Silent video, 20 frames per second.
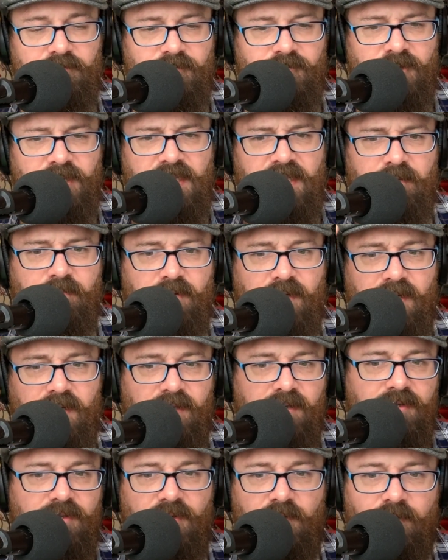really burn
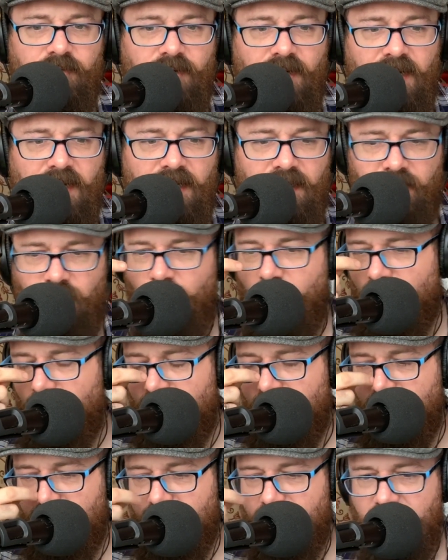into your brain what
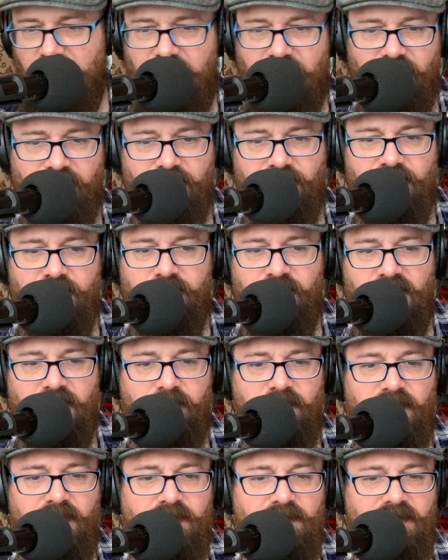these characters
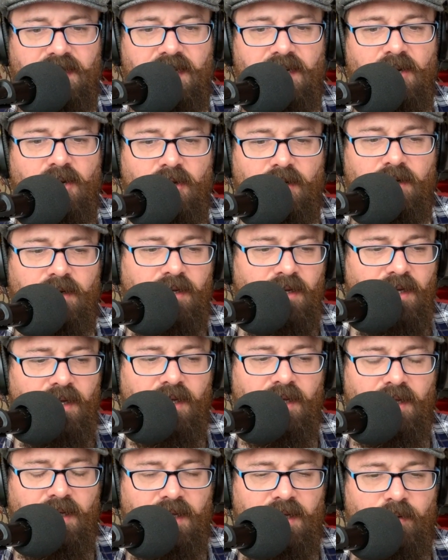mean, because they look,
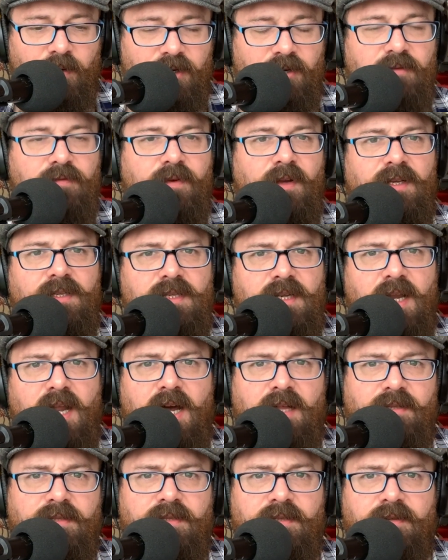when you first
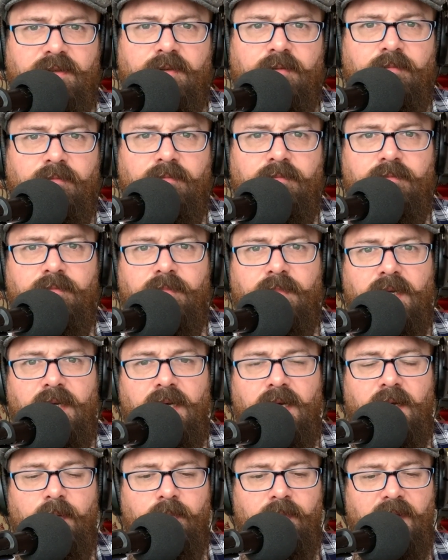glance at them,
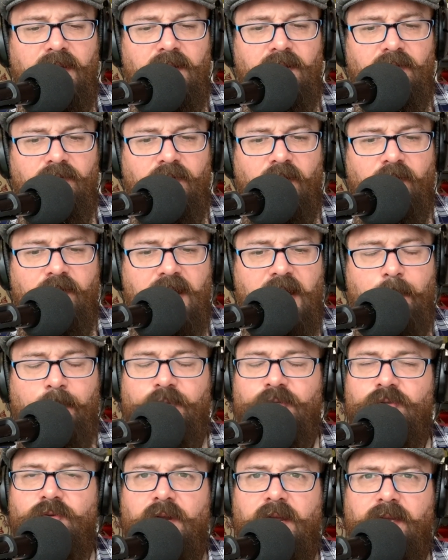they look very
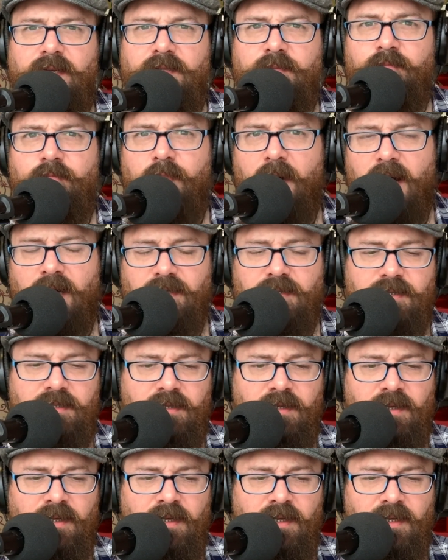abstract. But
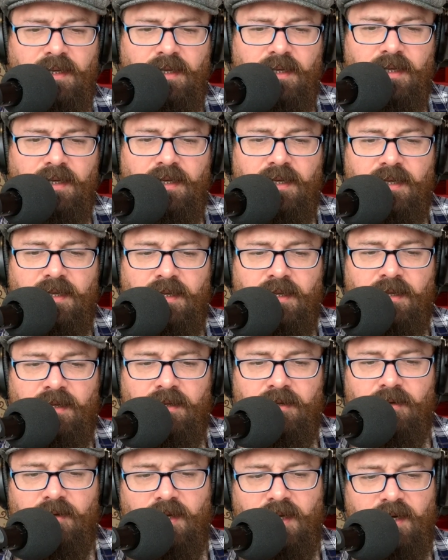
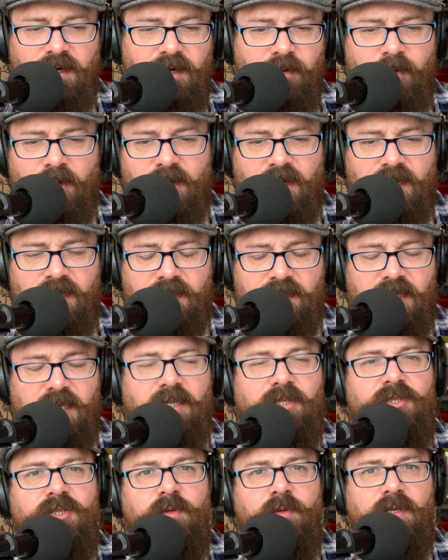you get a mnemonic
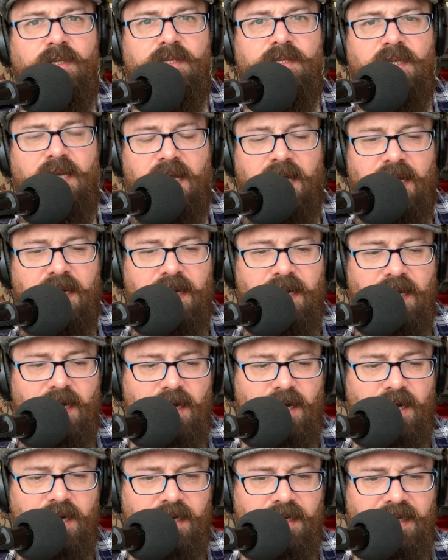attached to it, and
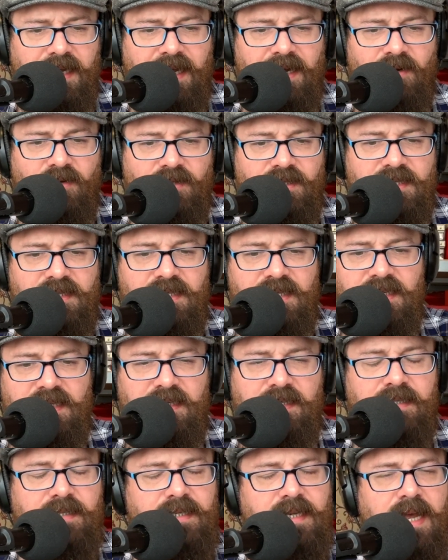I cannot
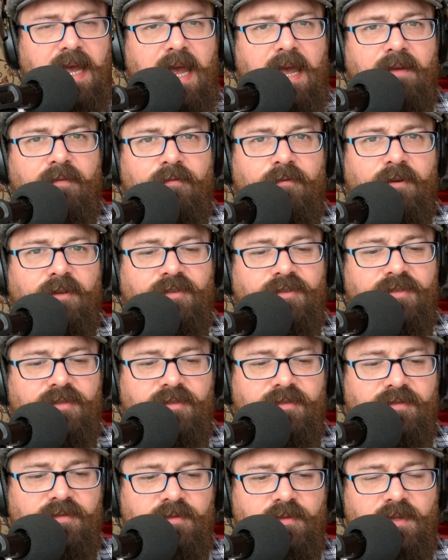see te, for
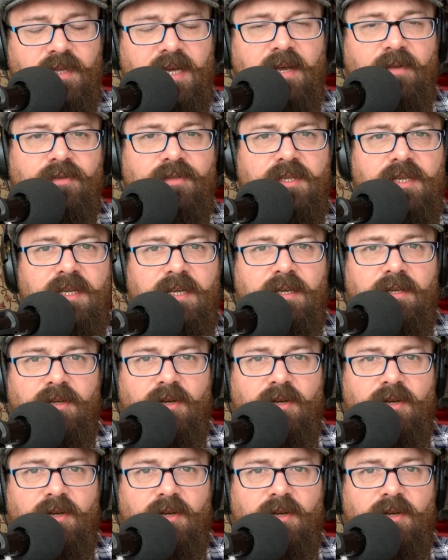instance, without seeing a